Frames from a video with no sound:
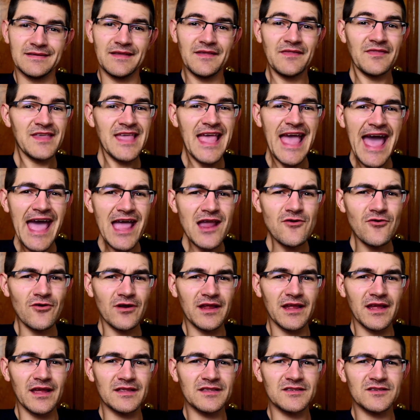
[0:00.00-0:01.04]
The
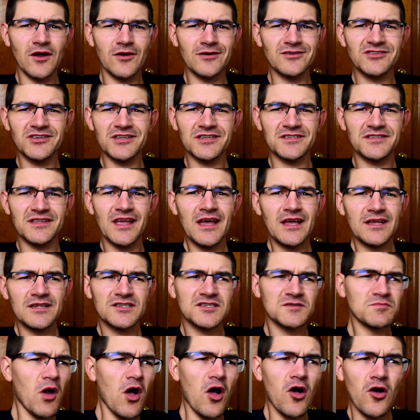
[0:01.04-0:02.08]
aggregates are just
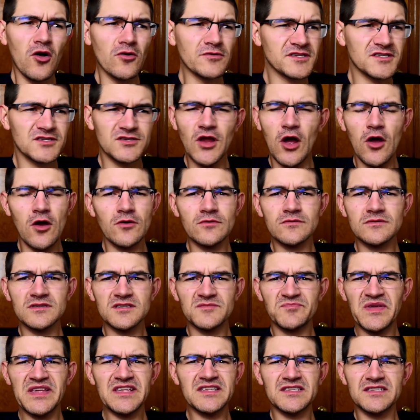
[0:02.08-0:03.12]
small
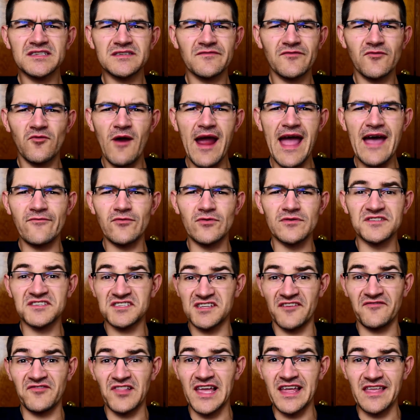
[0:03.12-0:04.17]
stones, pieces of gravel,
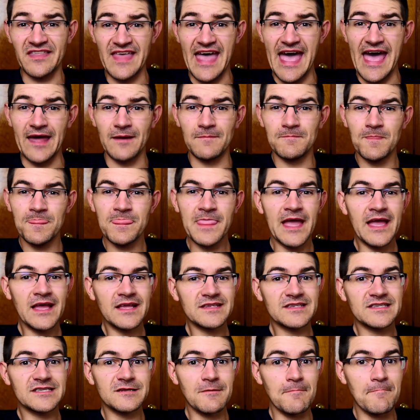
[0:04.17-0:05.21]
stuff like that.
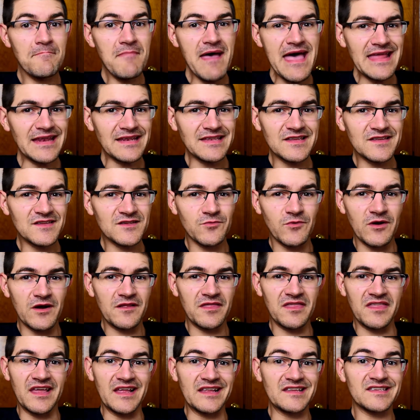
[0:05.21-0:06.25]
Cement is where
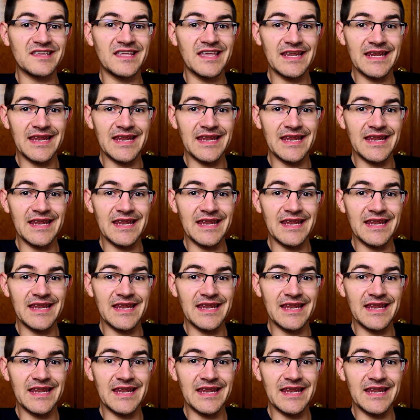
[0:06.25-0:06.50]
things get